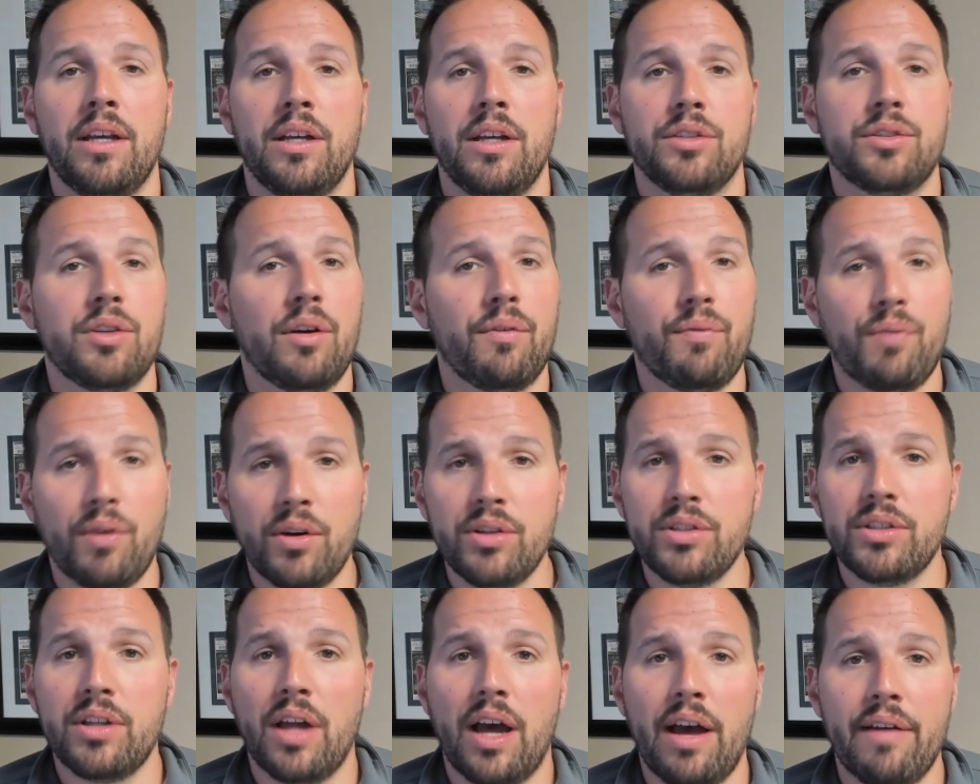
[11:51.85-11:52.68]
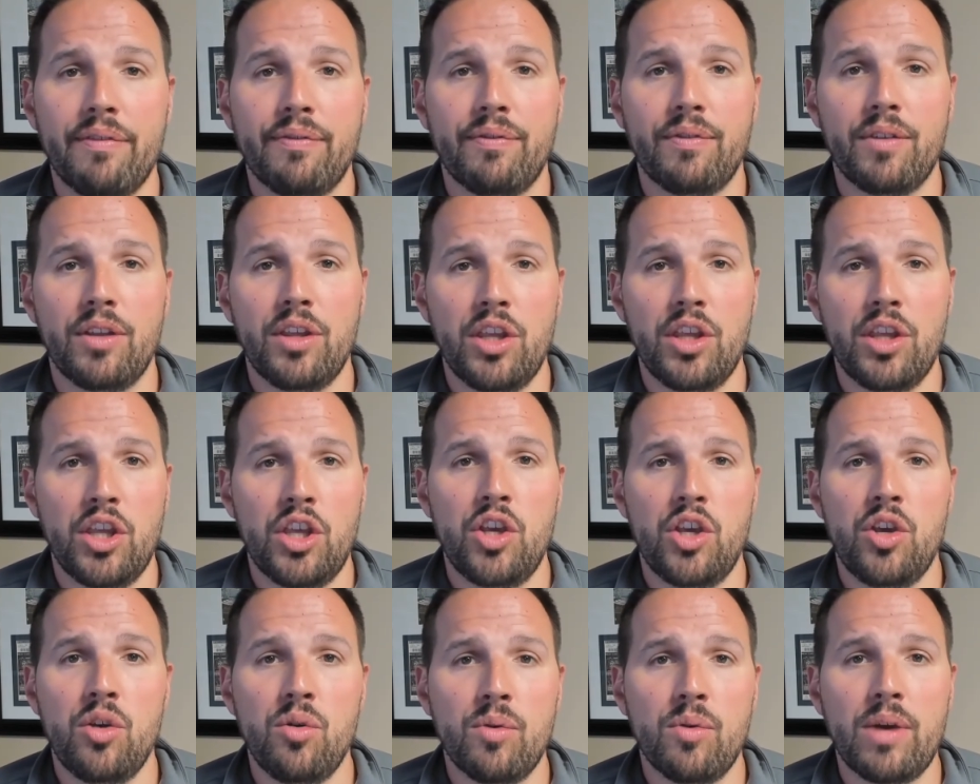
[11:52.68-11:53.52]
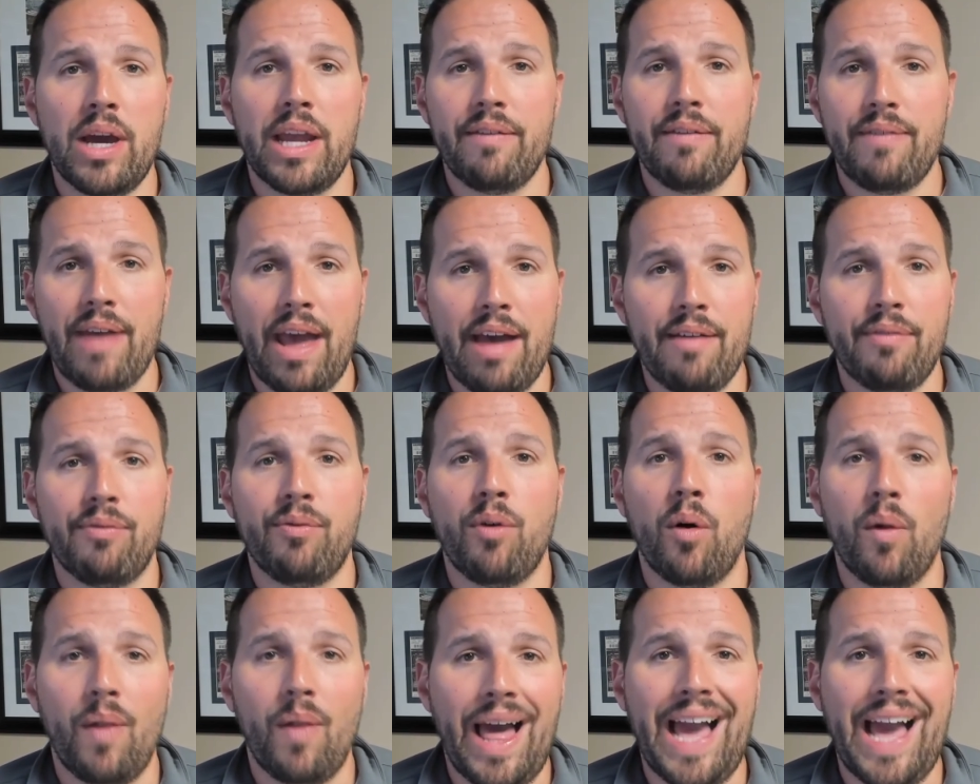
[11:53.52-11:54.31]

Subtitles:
So first off, you kind of have full